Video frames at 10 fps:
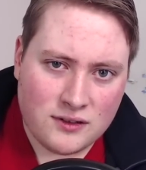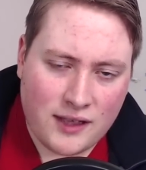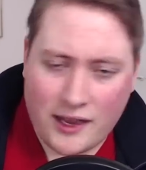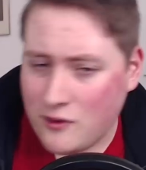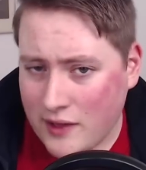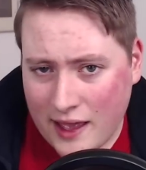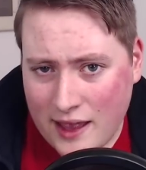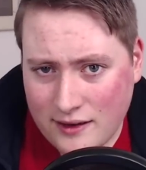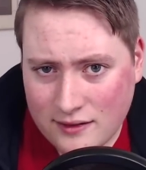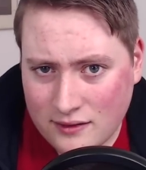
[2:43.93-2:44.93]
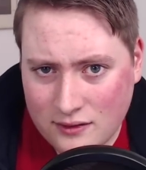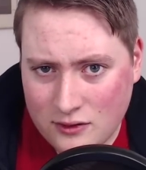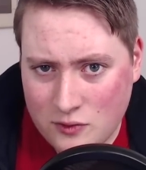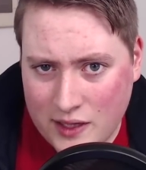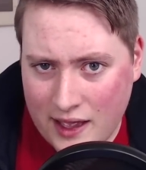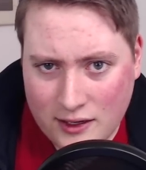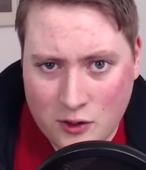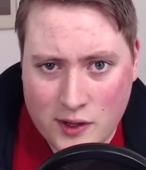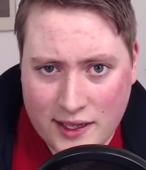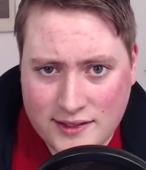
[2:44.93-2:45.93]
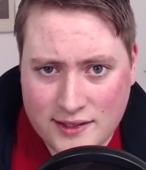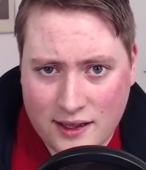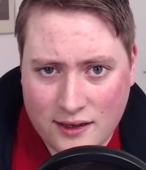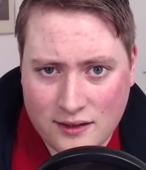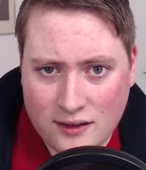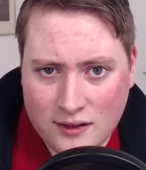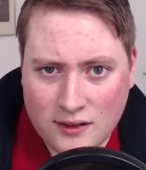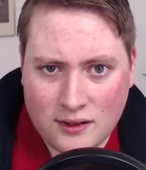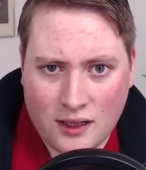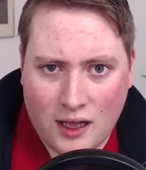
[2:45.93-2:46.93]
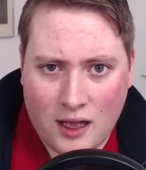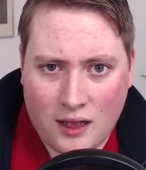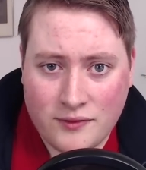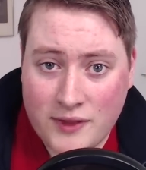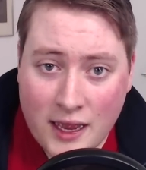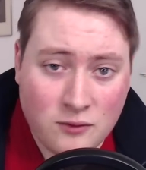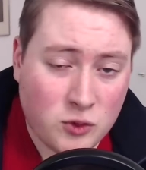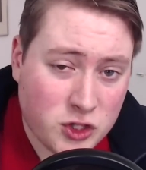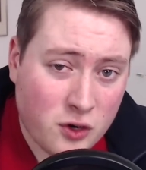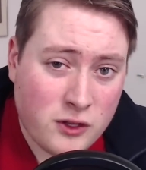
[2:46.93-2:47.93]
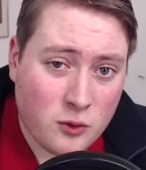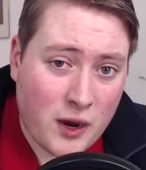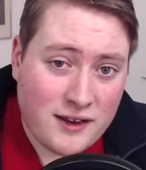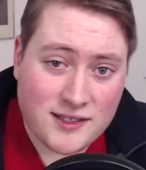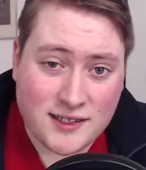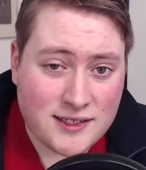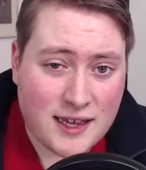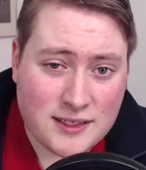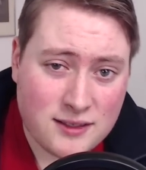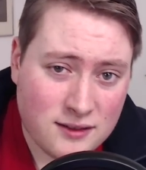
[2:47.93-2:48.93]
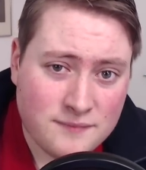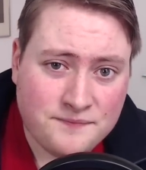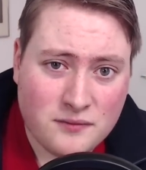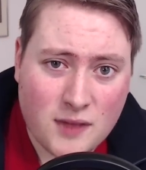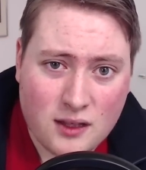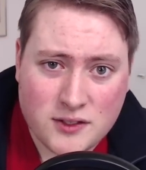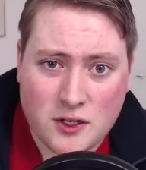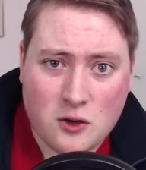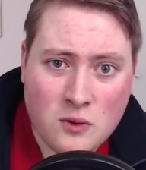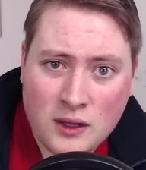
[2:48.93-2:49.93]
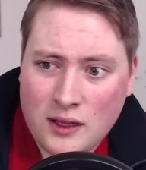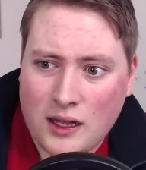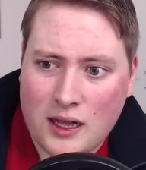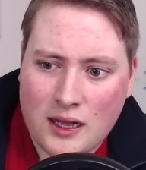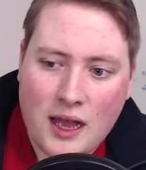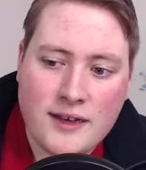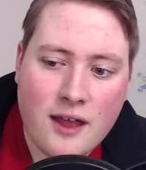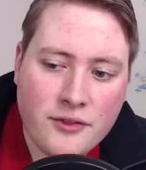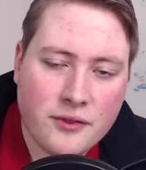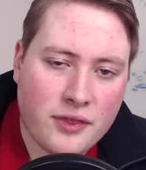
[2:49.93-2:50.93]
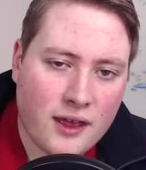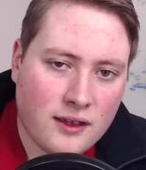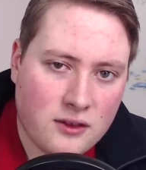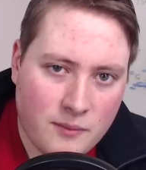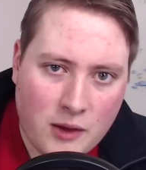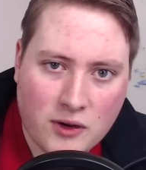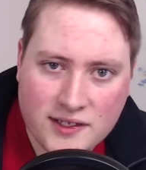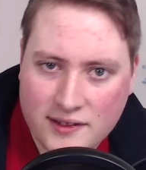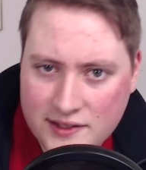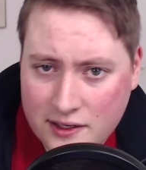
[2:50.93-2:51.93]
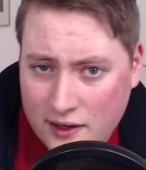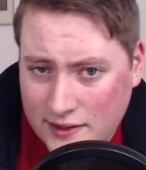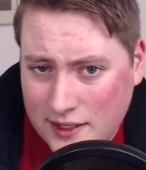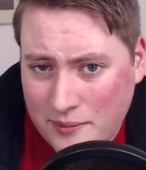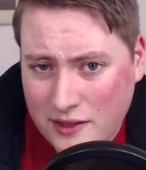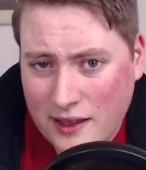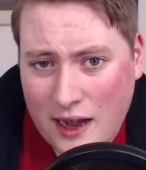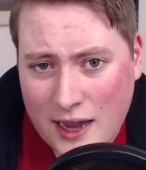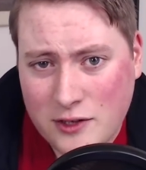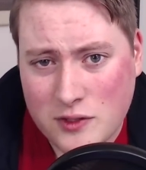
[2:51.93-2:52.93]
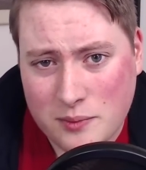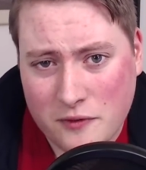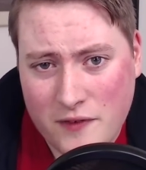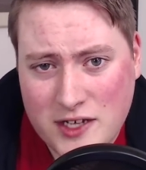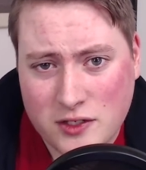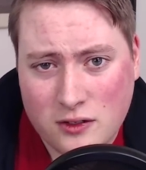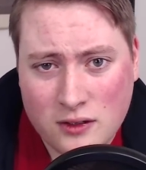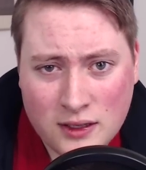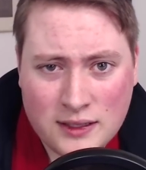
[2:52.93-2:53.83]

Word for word: And you can't go against that. That will show you the way to success. So another thing you may want to consider, and something that I do as a professional,